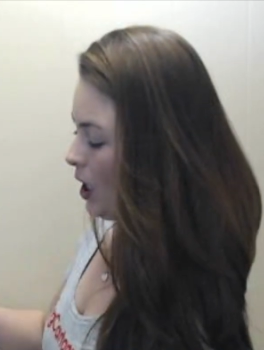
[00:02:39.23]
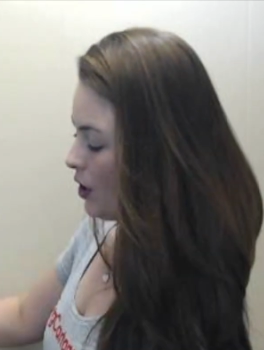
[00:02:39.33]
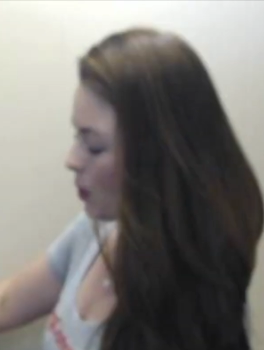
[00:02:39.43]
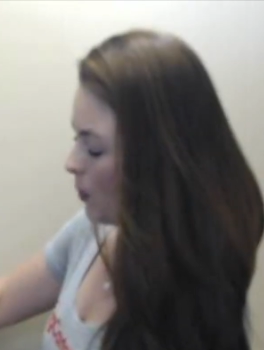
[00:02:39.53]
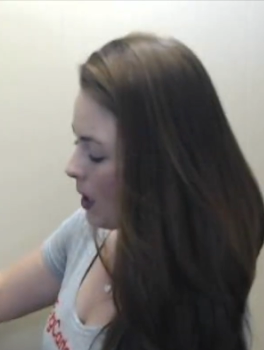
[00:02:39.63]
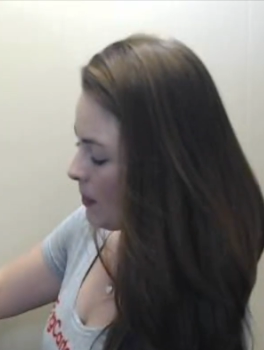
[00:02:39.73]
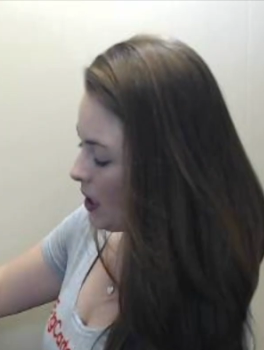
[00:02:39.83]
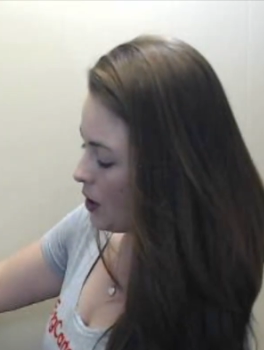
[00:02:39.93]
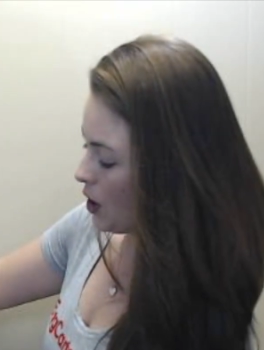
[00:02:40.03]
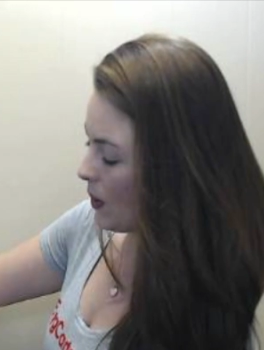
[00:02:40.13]
So what I'm
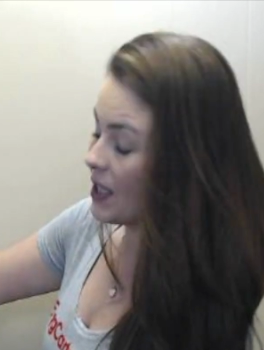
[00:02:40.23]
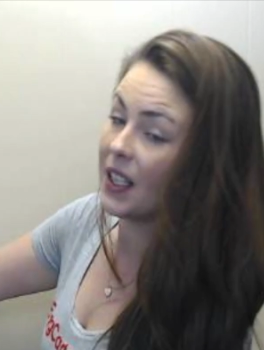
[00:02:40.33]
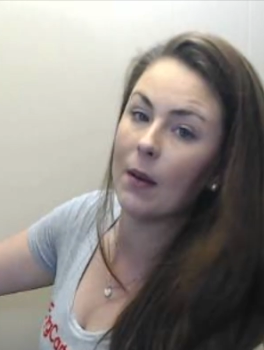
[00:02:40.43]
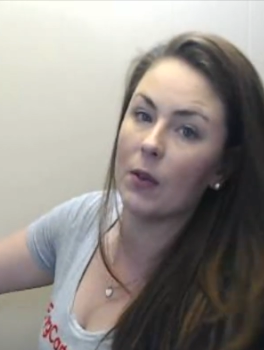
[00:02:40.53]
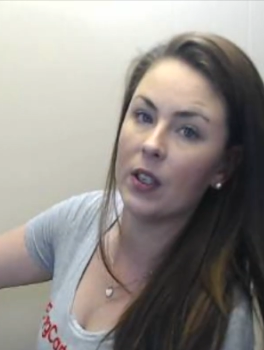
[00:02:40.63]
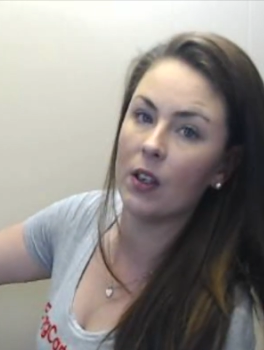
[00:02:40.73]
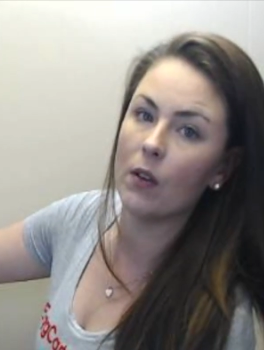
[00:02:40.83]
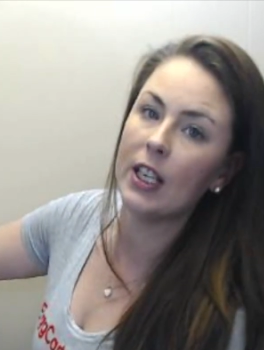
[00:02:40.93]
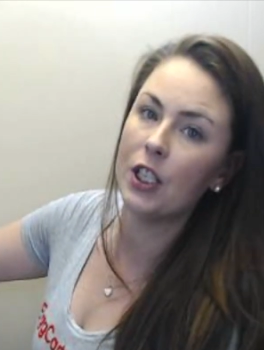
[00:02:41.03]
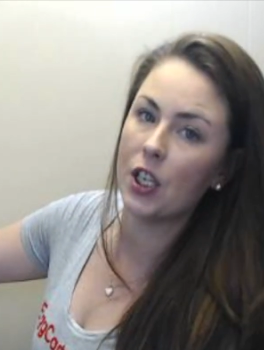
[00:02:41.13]
going to do is I'm going to
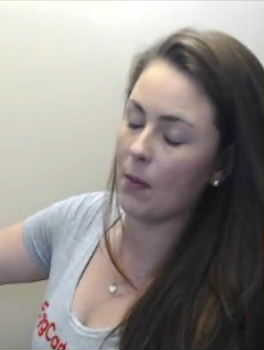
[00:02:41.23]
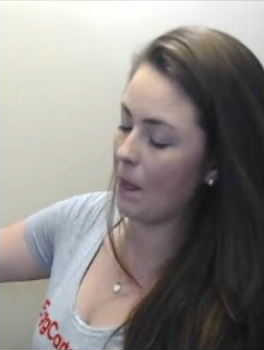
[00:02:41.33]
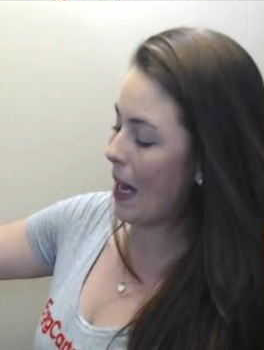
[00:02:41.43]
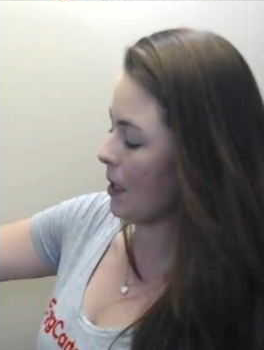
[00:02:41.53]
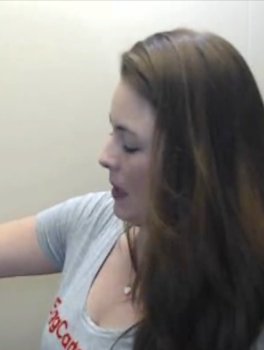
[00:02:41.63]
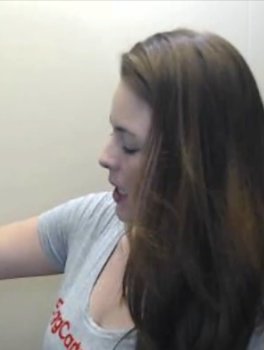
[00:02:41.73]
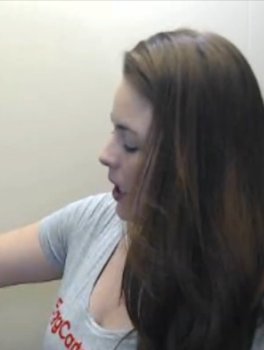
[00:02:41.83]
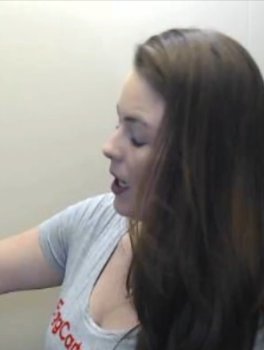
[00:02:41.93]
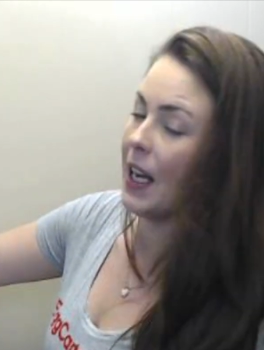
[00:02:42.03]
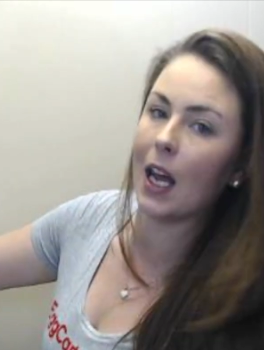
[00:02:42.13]
reach in the bottom
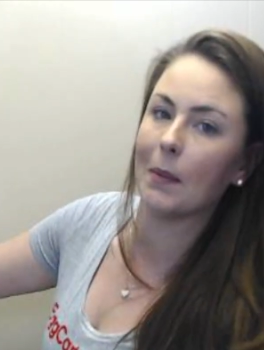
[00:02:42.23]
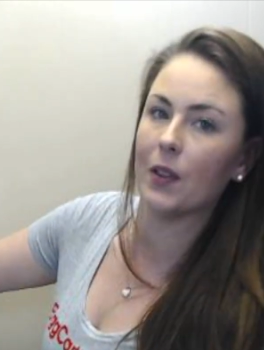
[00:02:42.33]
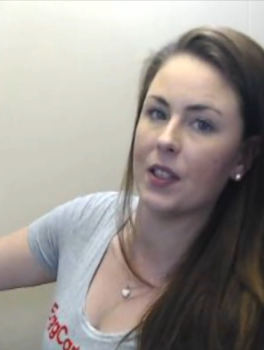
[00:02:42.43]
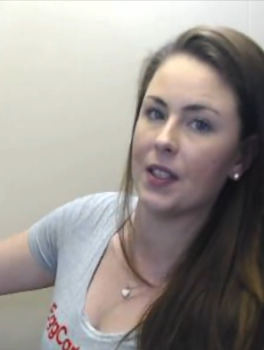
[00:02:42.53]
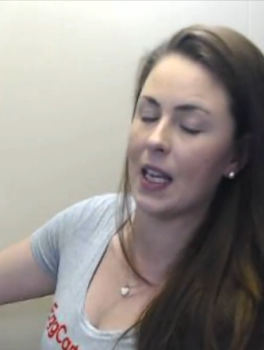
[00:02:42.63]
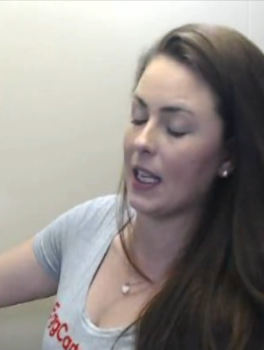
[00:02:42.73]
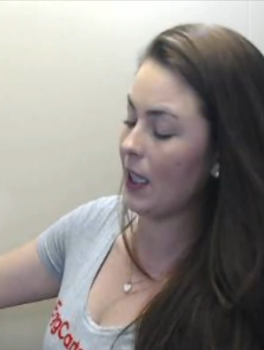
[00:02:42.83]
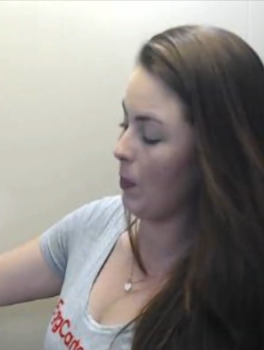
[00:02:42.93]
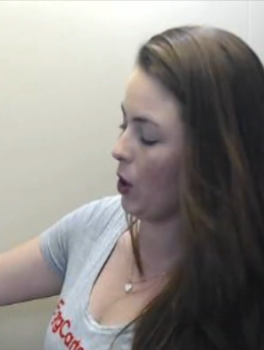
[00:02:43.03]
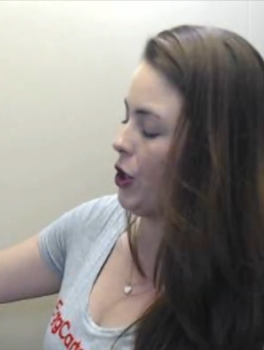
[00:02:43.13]
here, and I'm going to slightly
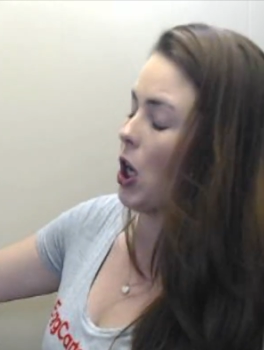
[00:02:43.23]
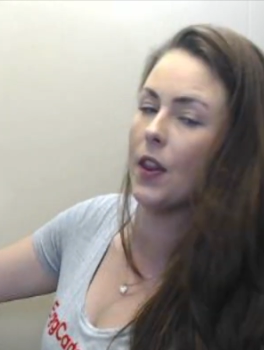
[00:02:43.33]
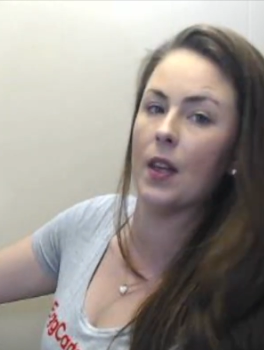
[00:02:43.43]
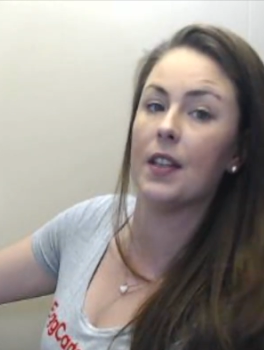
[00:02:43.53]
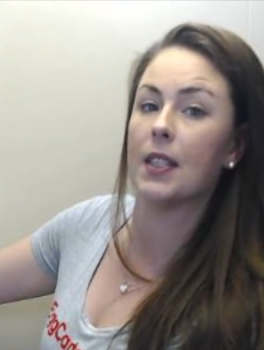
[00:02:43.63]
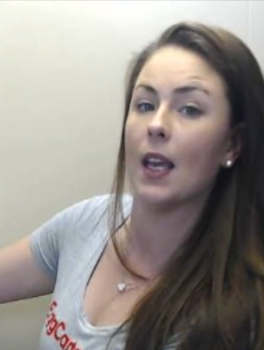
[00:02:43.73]
push on this